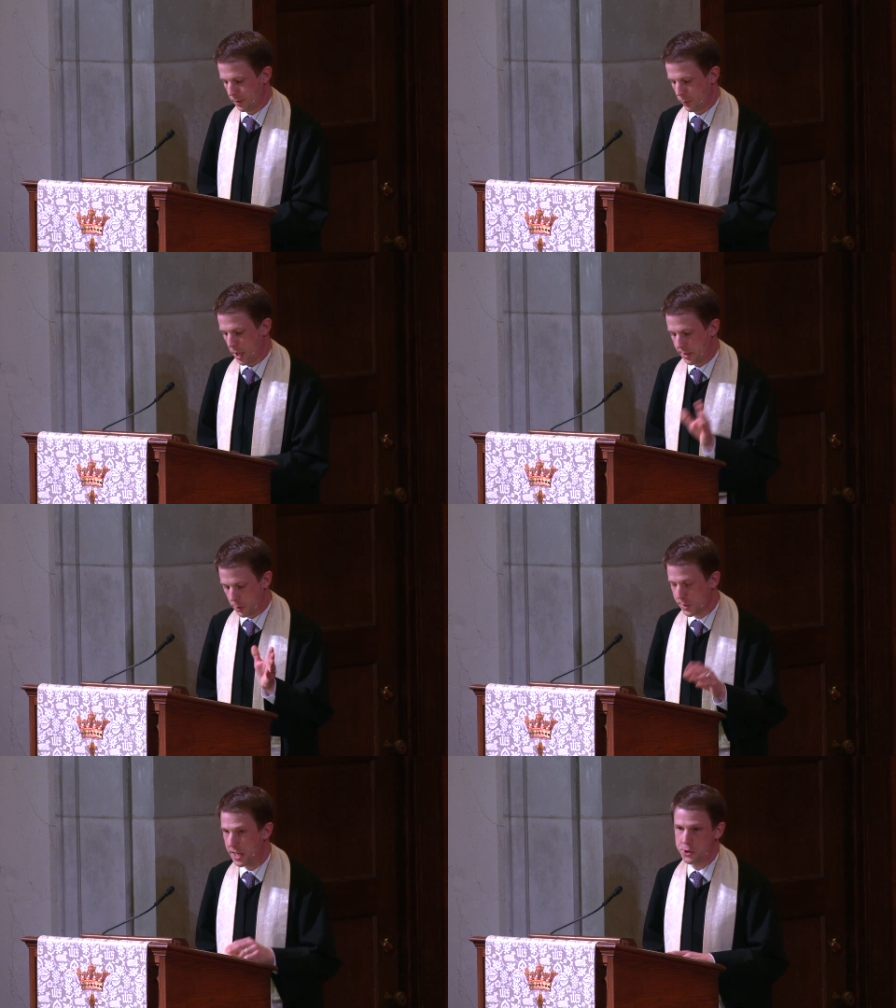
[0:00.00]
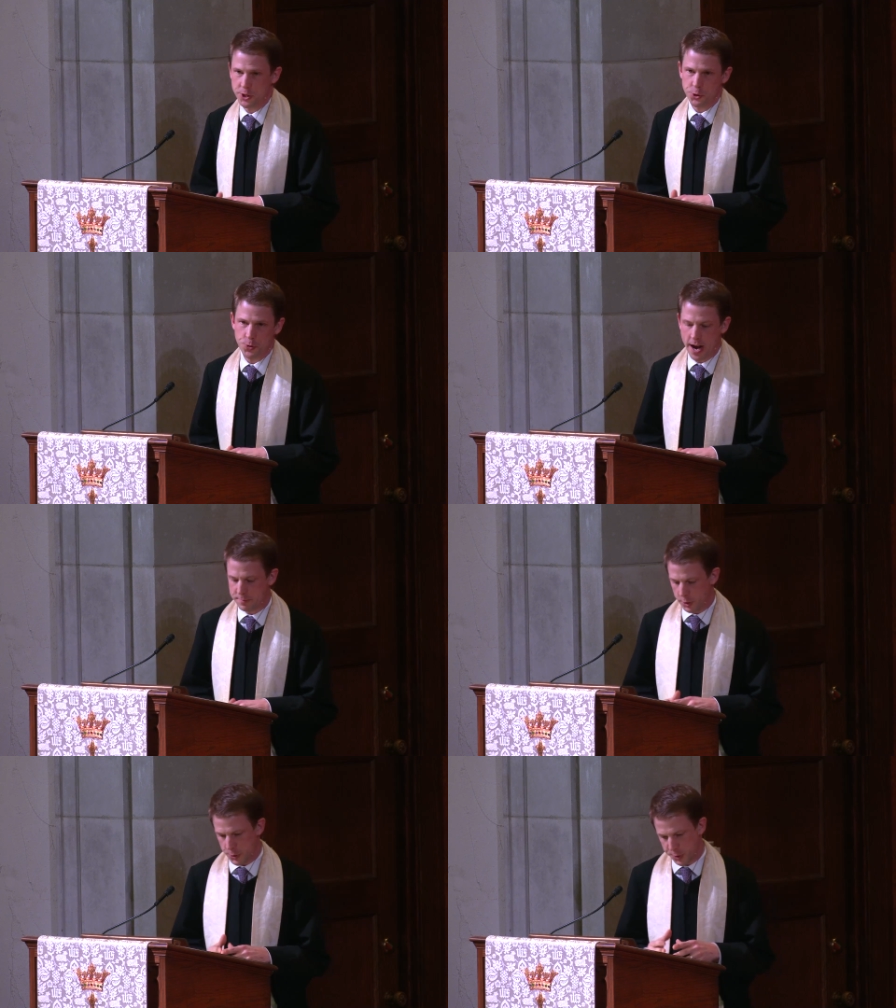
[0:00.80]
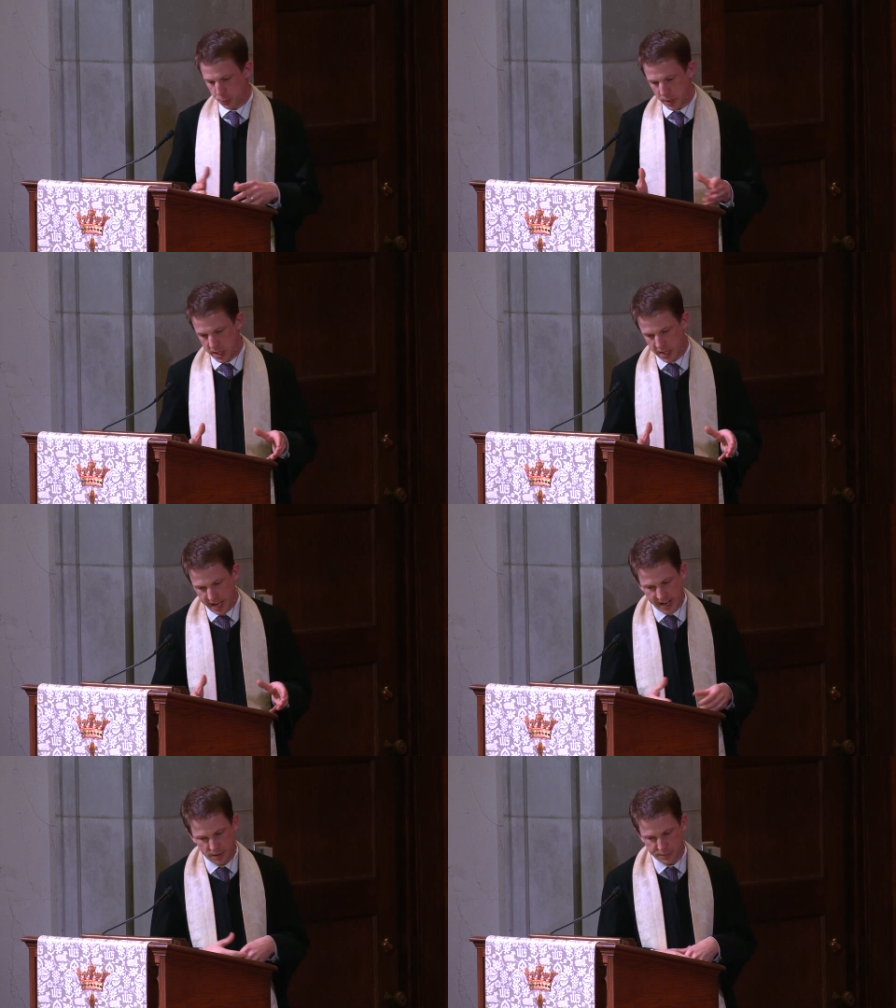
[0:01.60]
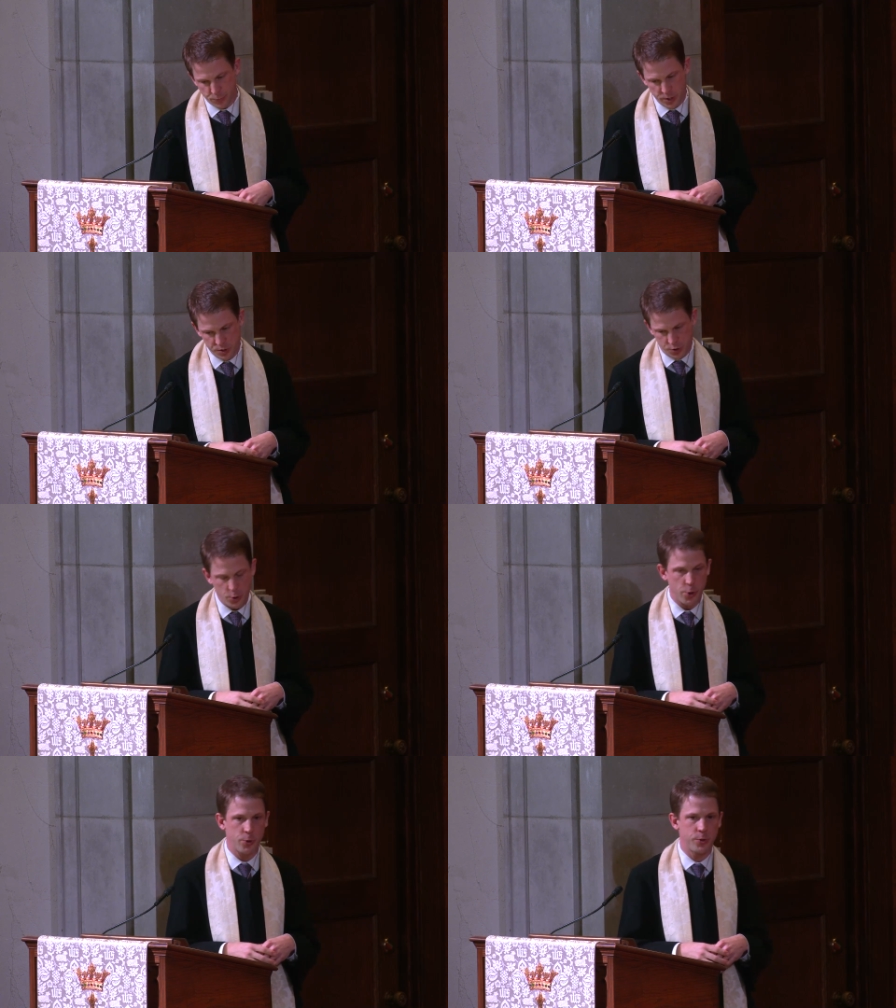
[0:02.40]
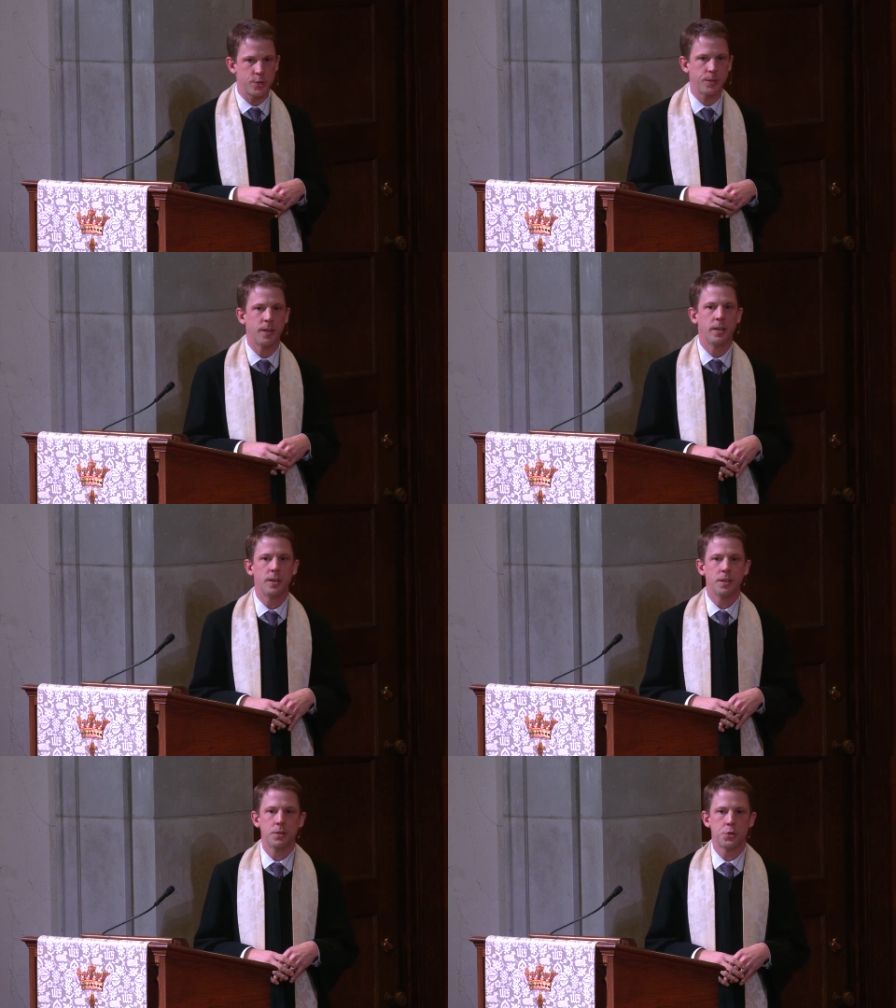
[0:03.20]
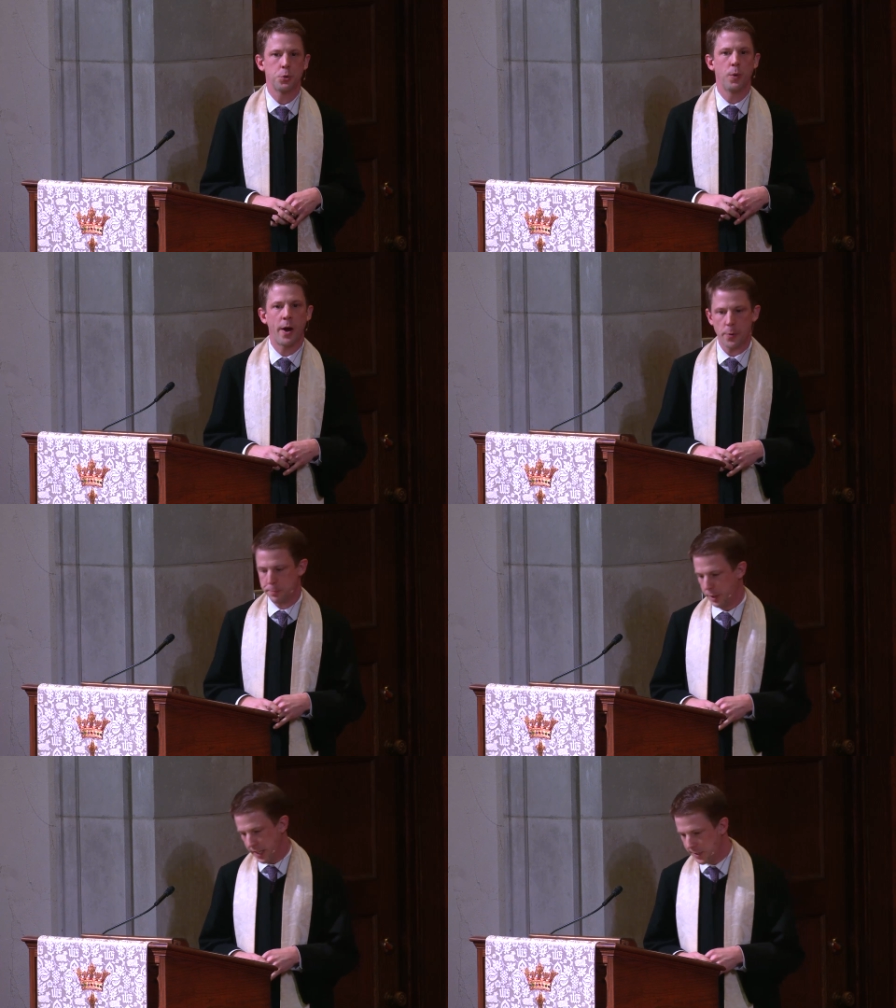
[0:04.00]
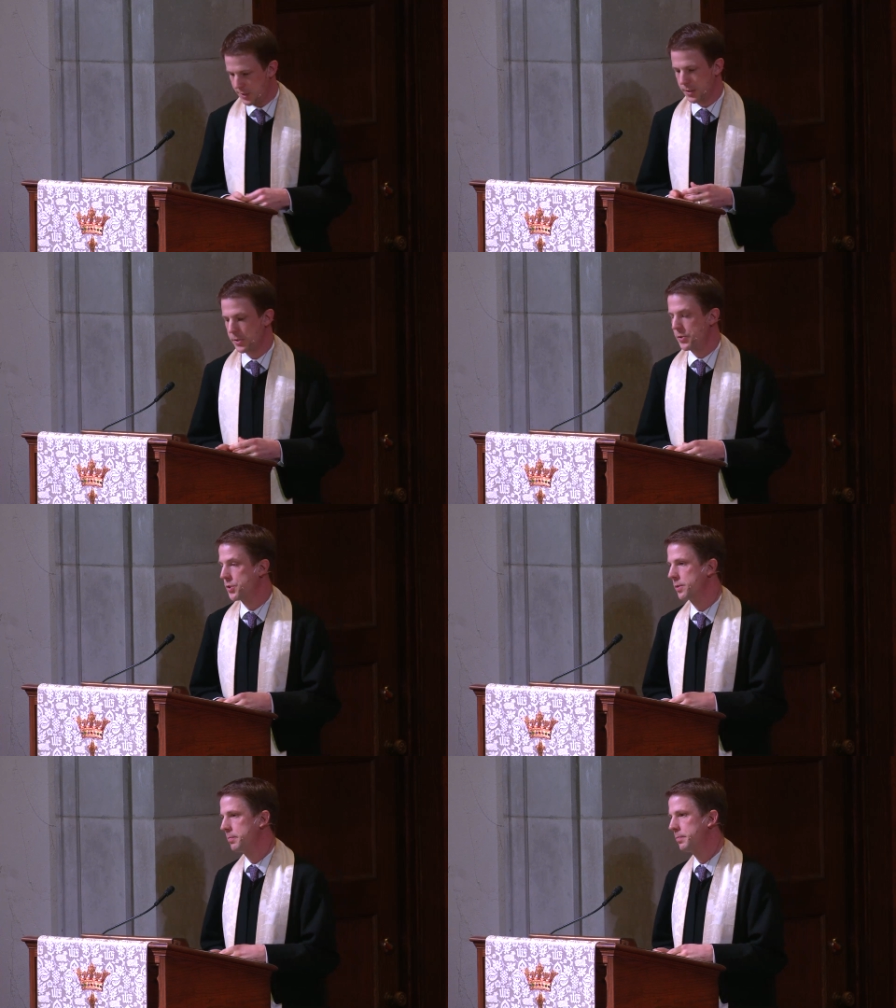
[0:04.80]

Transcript: But like those ancient travelers, we have returned to our places.